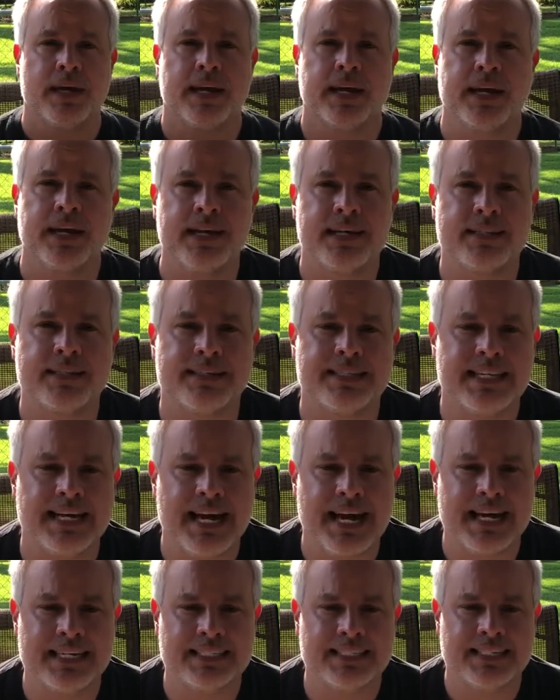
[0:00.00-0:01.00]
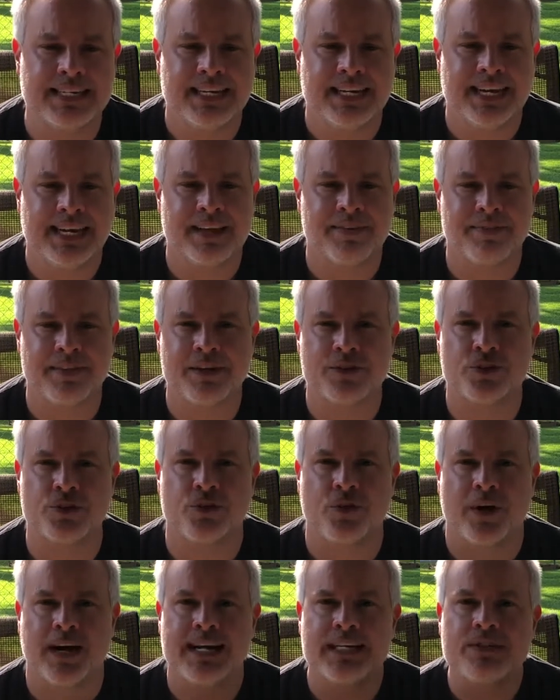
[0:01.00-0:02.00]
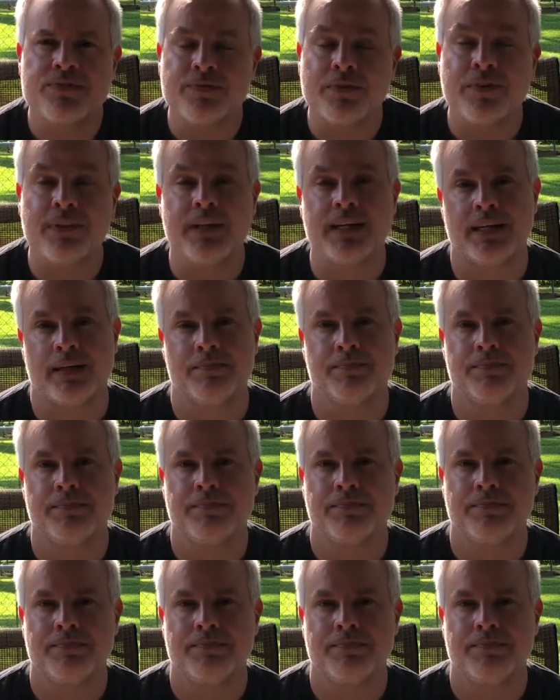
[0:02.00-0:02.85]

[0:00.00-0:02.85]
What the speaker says: is that if there's grace for them,